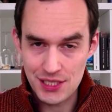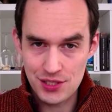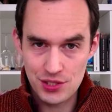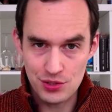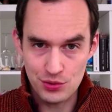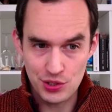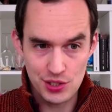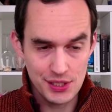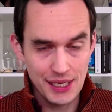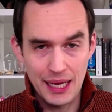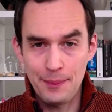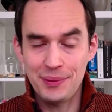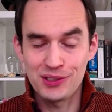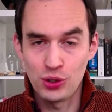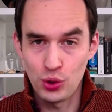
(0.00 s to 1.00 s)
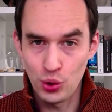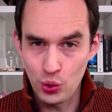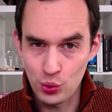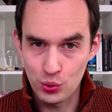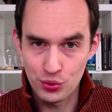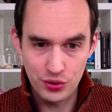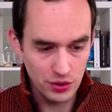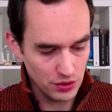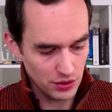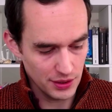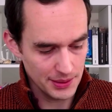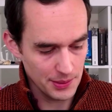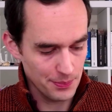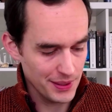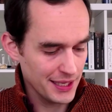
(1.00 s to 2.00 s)
so just tap and hold
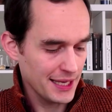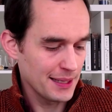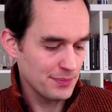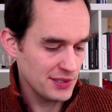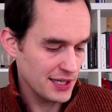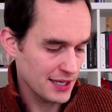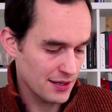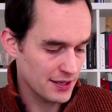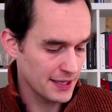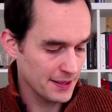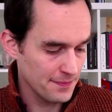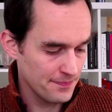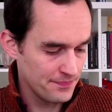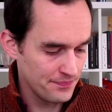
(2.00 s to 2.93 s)
on the big empty area,